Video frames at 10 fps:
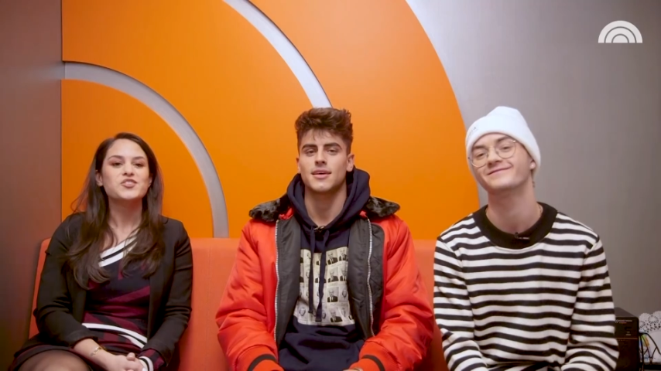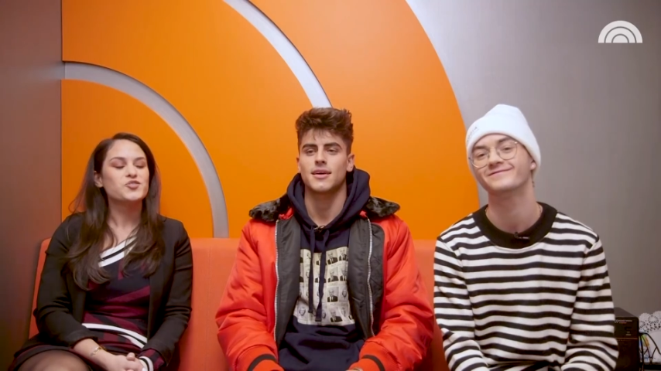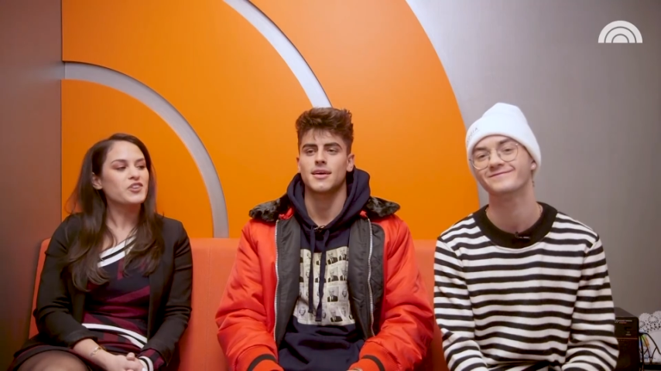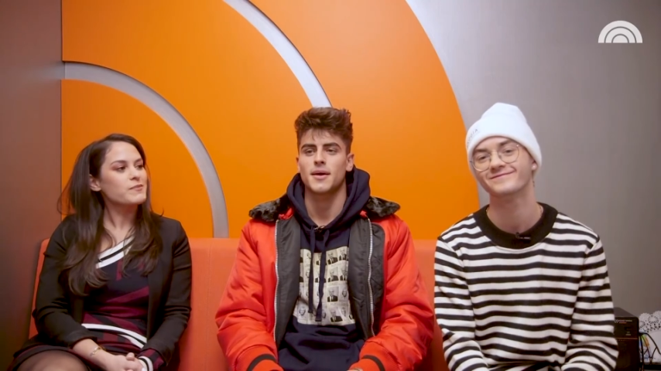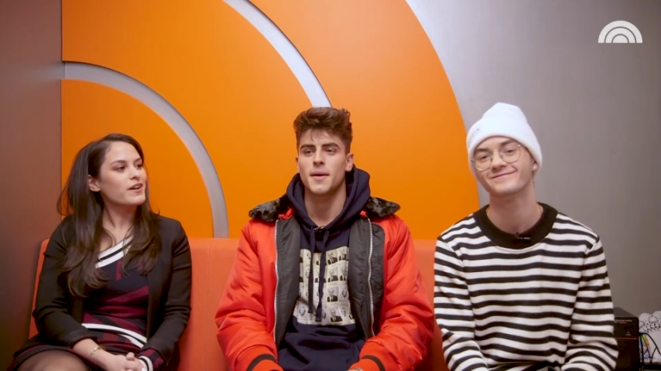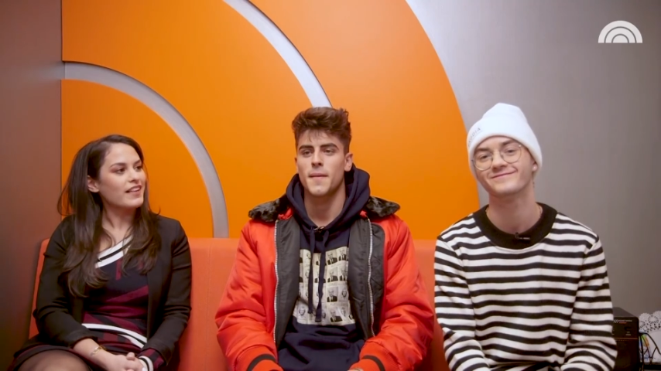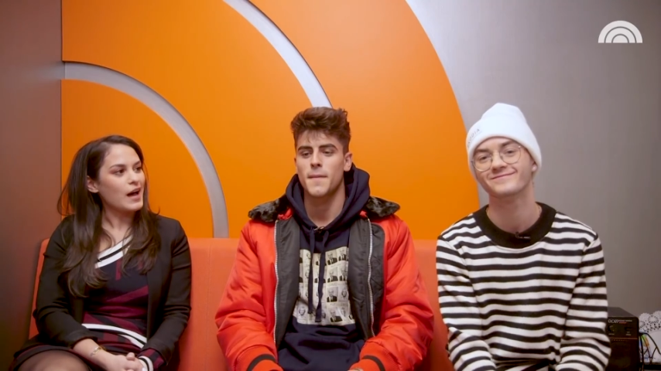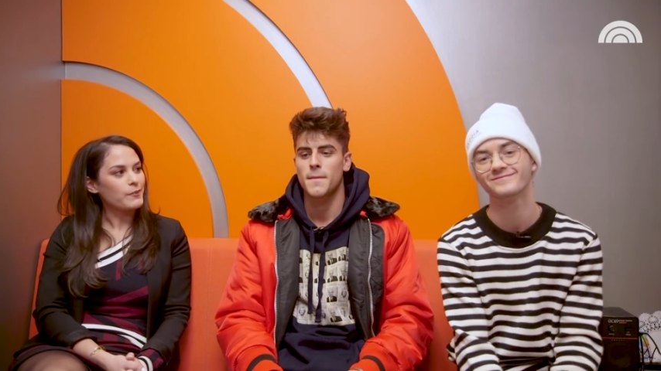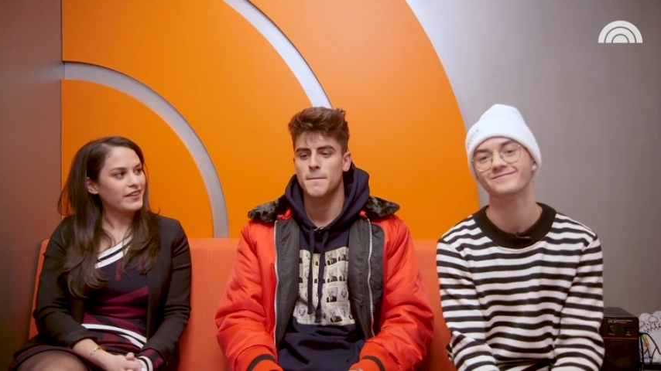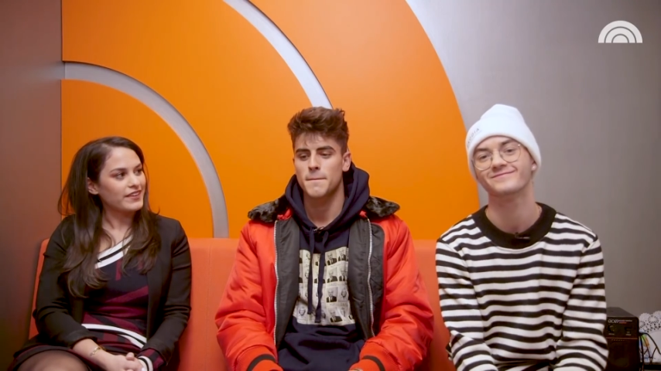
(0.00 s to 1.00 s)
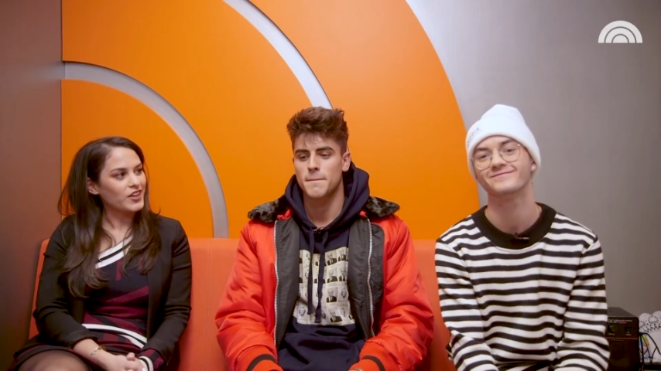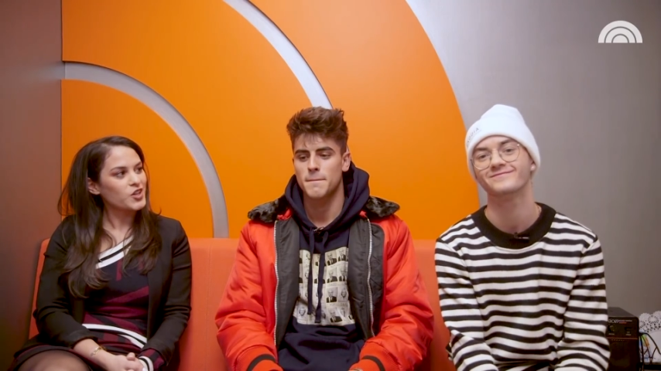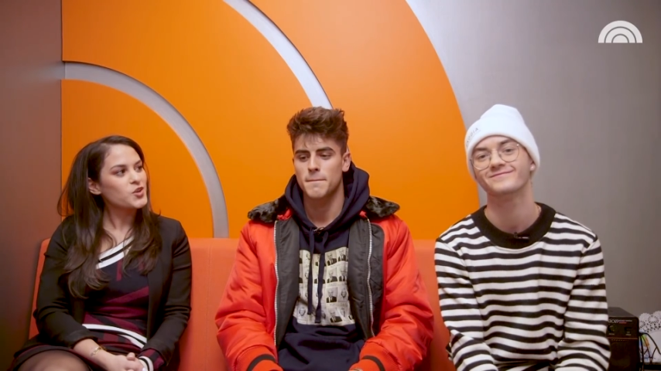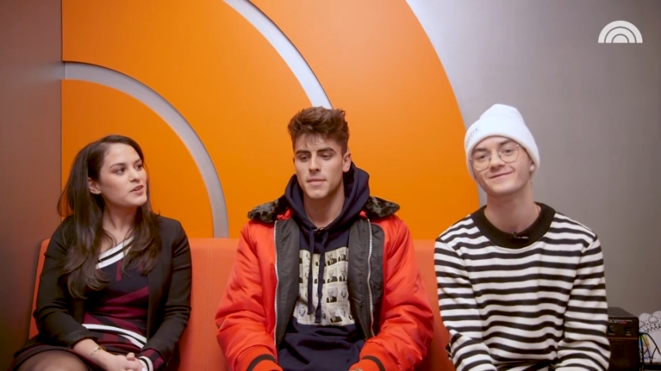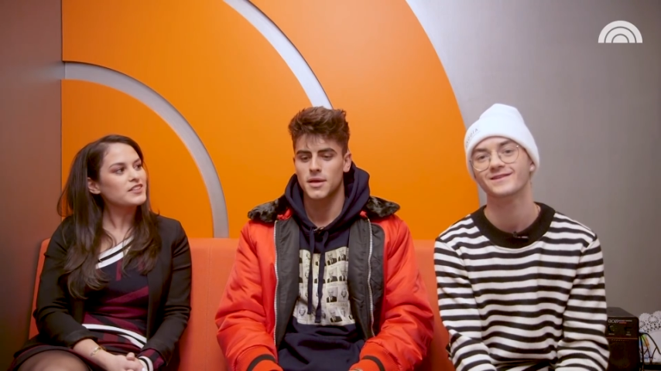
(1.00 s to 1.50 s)
Speaker 1: Dream collaborator,
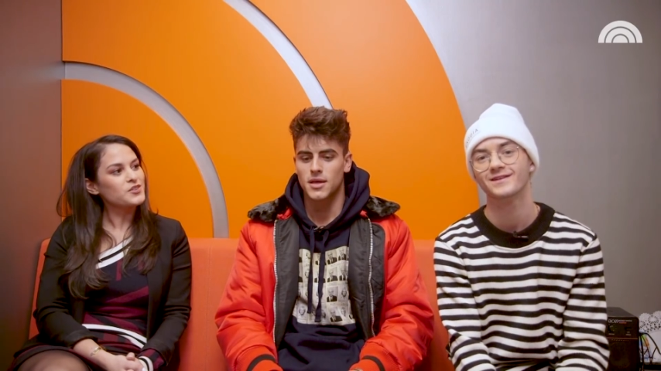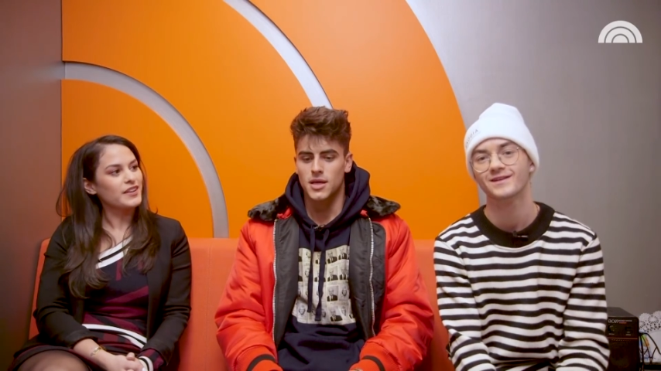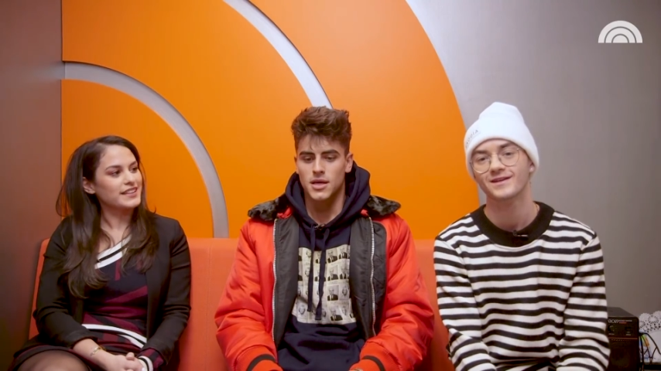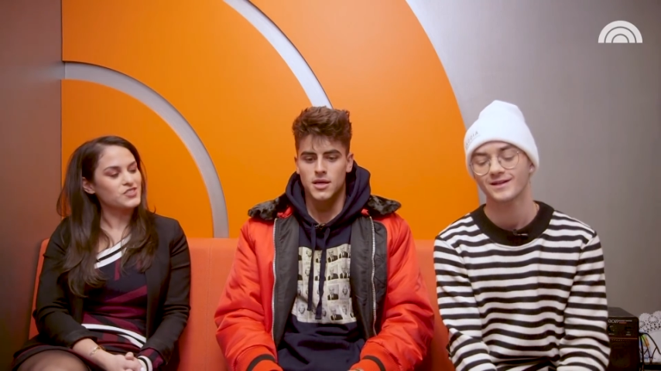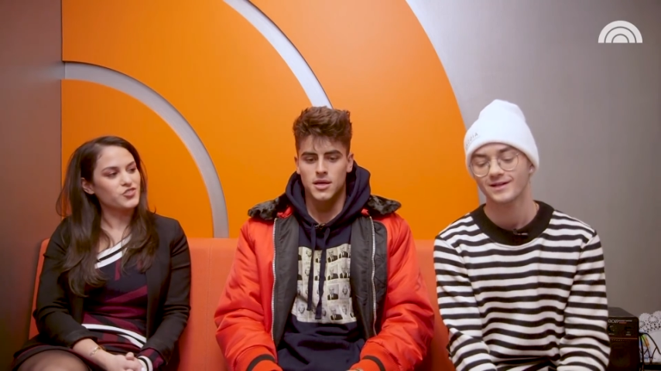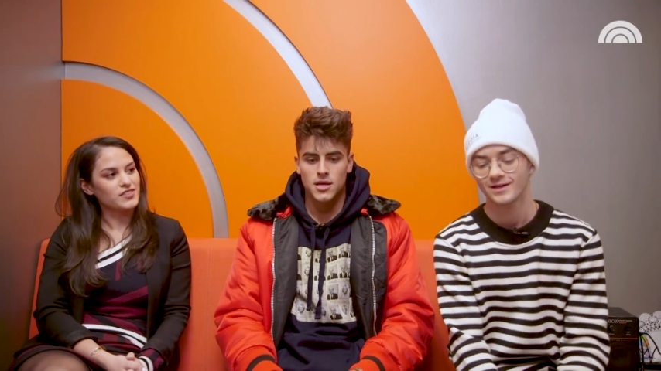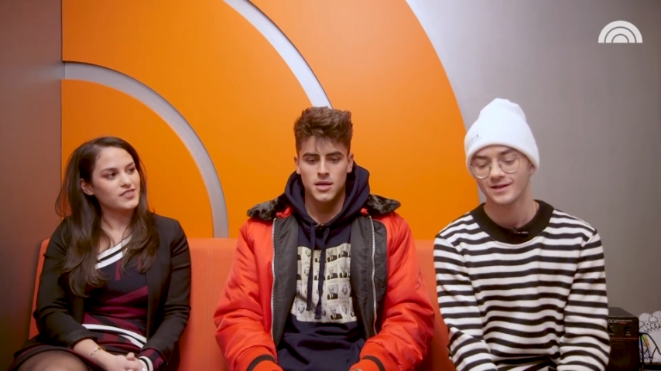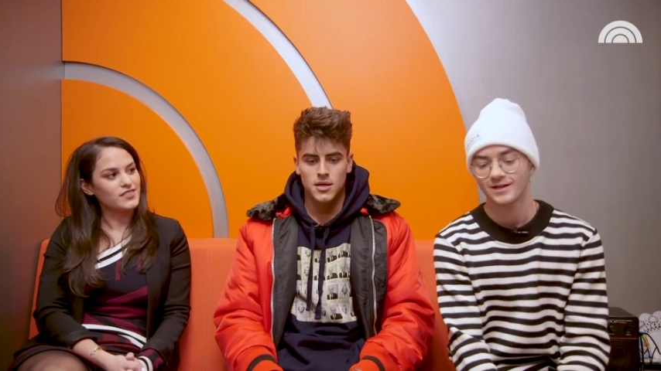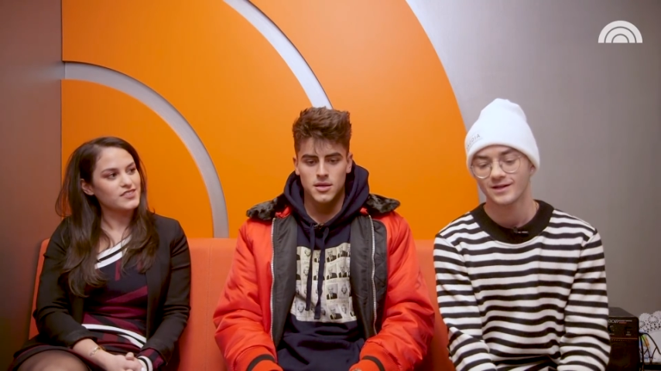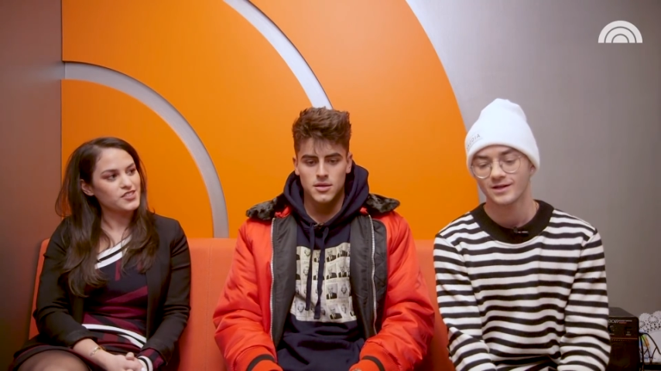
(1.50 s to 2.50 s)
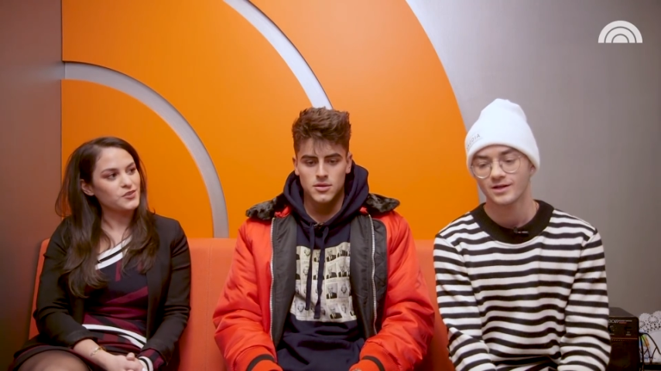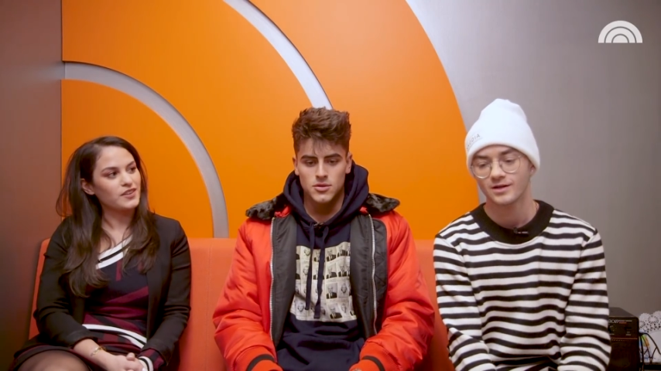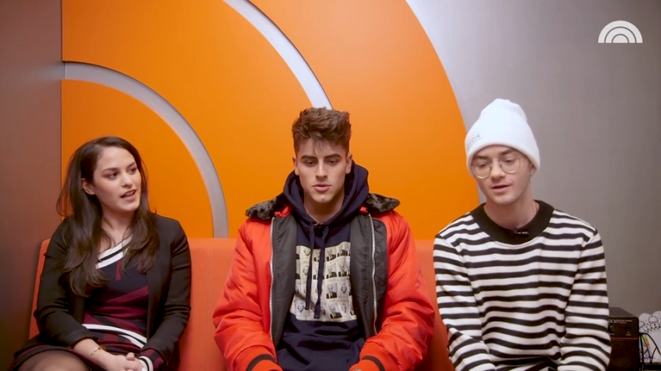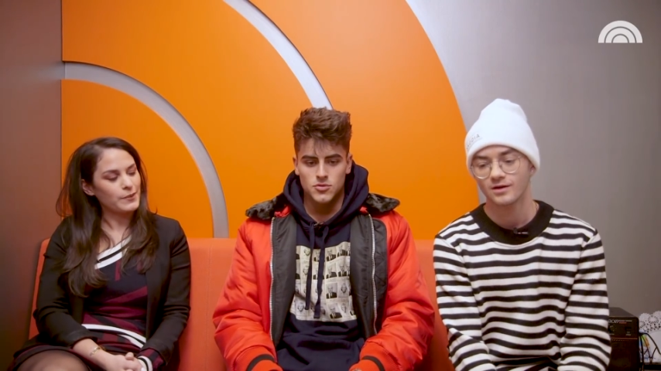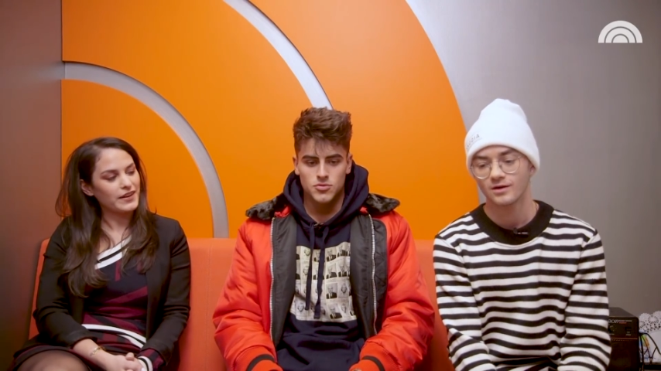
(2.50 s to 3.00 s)
who would you like to dream? to
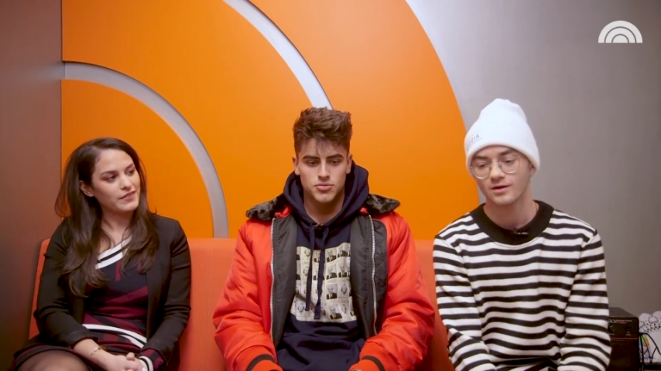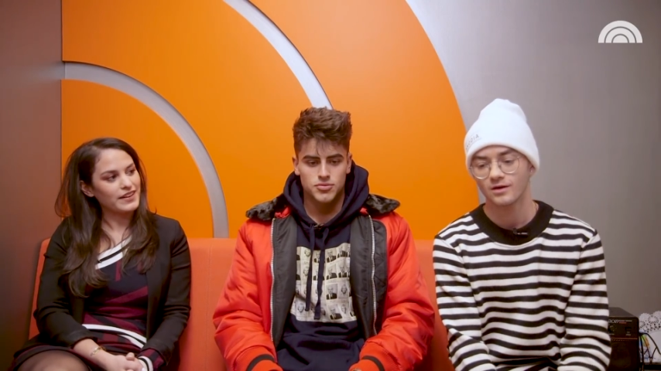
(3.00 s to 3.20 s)
collaborate